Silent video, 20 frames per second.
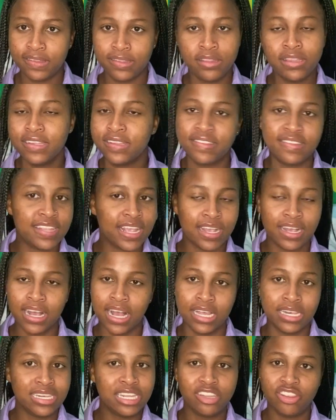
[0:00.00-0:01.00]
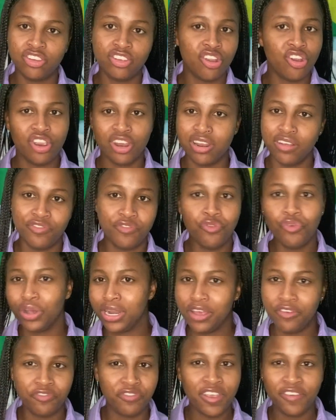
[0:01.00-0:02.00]
the second, the third, the fourth, the
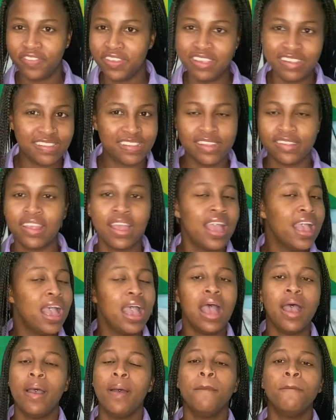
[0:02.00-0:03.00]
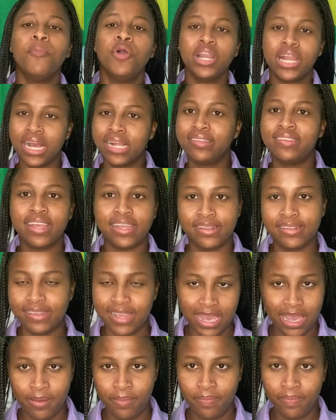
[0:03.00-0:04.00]
fifth, the sixth, more than 10
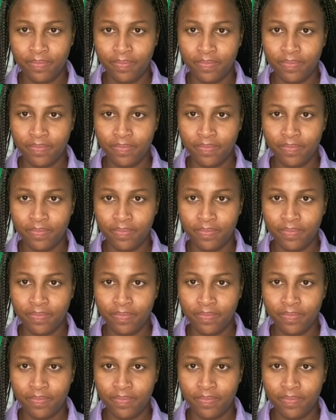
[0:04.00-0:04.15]
times.